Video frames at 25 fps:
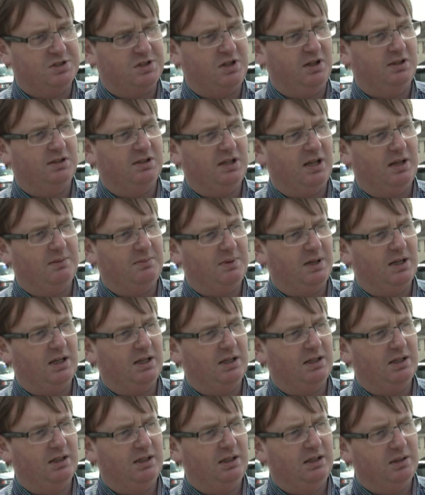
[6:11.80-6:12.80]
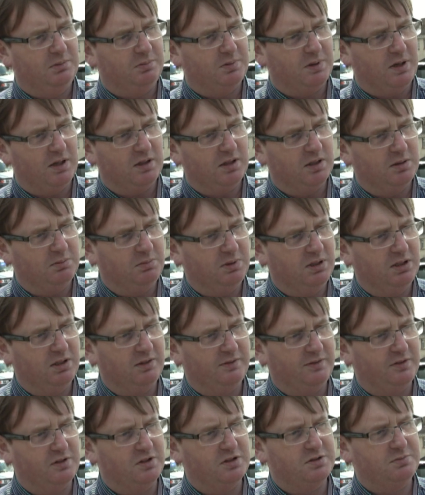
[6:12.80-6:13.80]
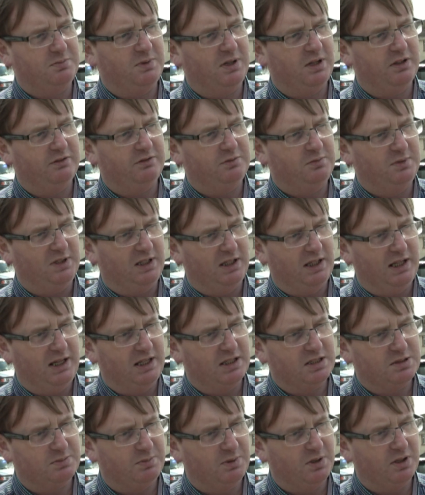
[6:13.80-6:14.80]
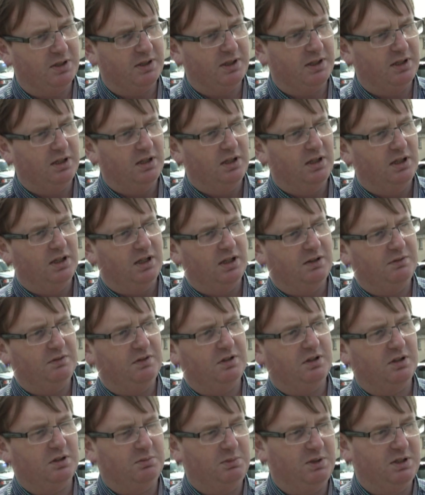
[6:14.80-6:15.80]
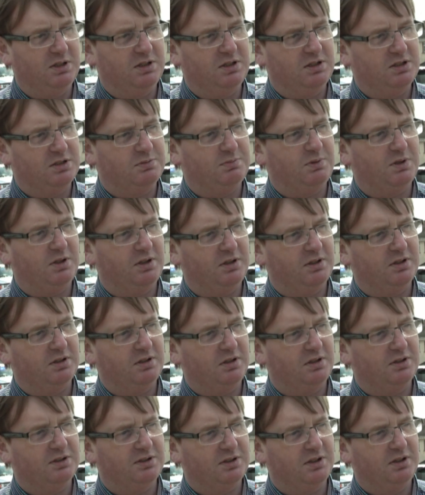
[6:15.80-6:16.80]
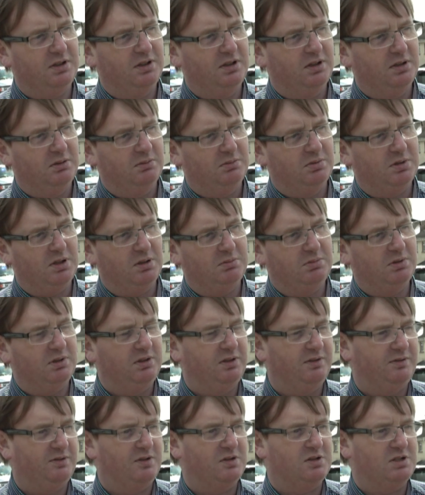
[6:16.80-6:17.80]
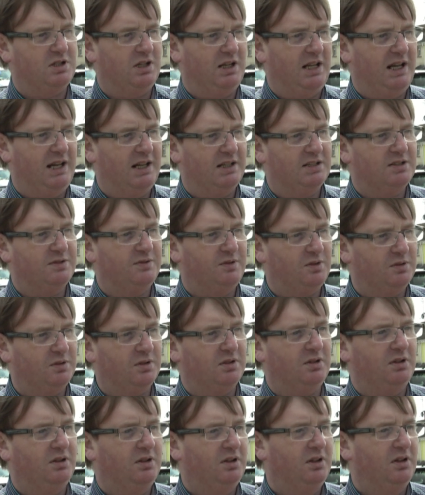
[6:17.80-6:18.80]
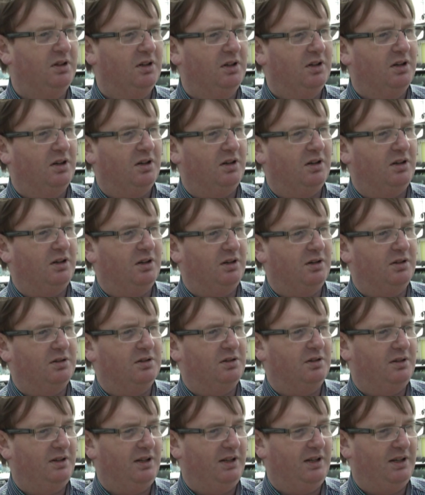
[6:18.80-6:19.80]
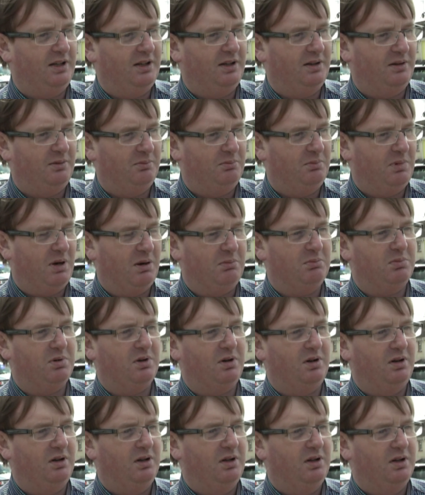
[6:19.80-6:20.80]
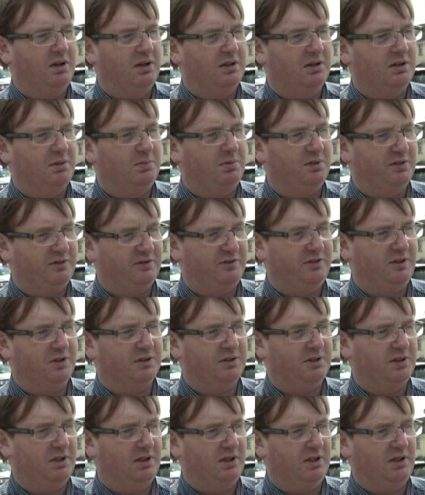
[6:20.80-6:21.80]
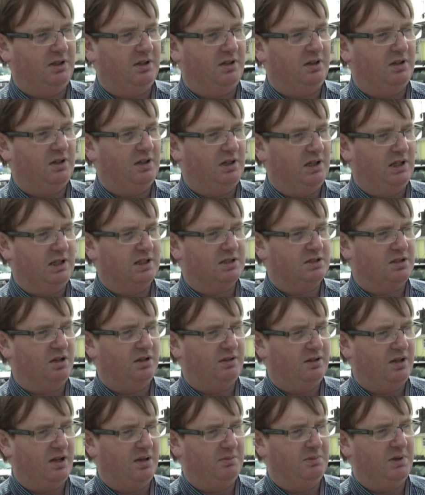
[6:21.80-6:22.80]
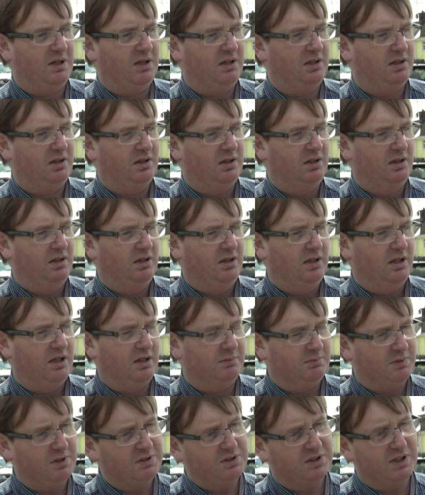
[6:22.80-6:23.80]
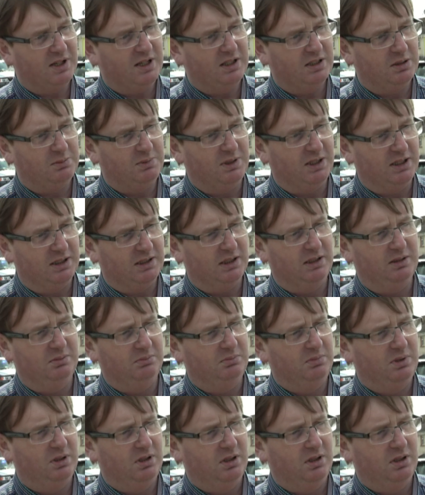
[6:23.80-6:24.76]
South Armagh, he'd probably be the first man from the Lions Party ever to come into this part of the country. Probably the first Lions voter or member to put foot in an area like South Armagh. And I'm not trying to belittle him,